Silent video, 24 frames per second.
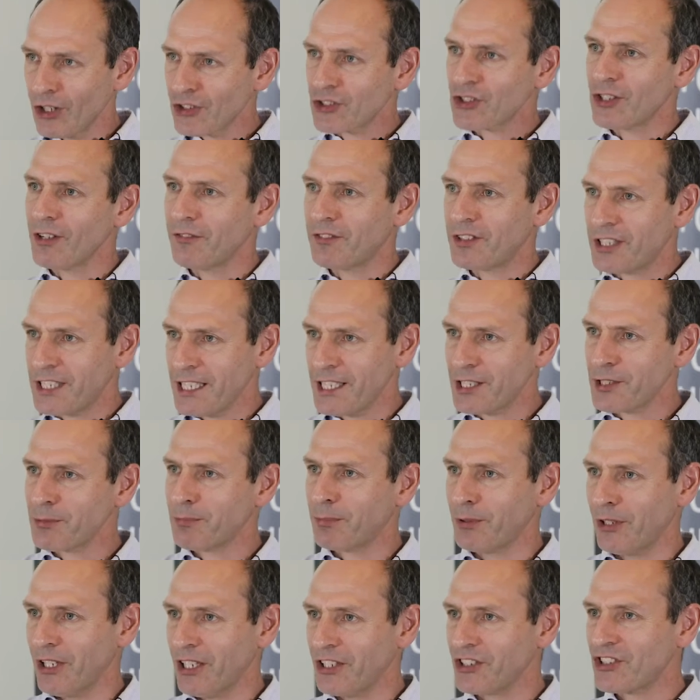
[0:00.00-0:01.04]
lots of
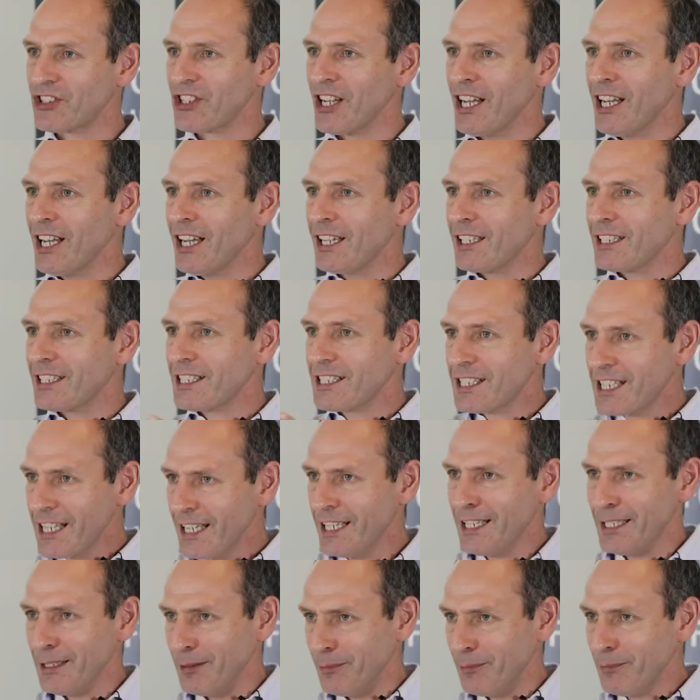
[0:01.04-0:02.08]
disparate
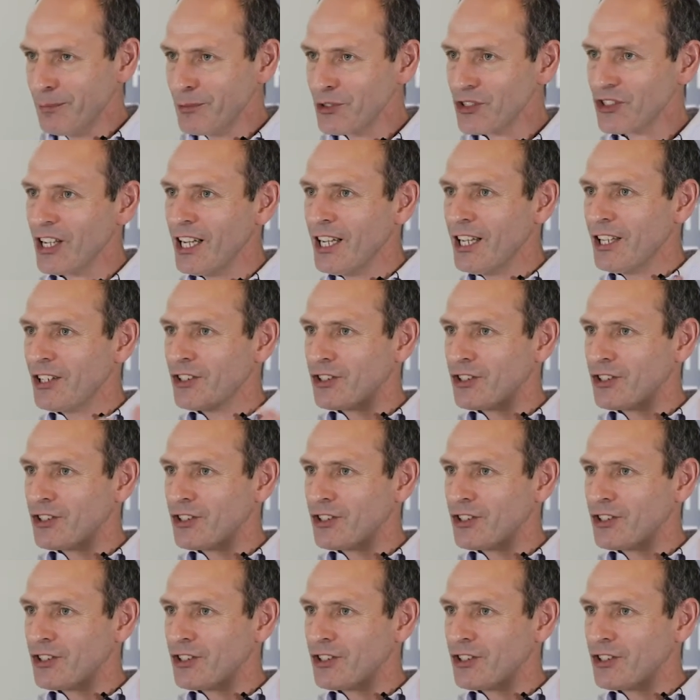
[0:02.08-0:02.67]
teams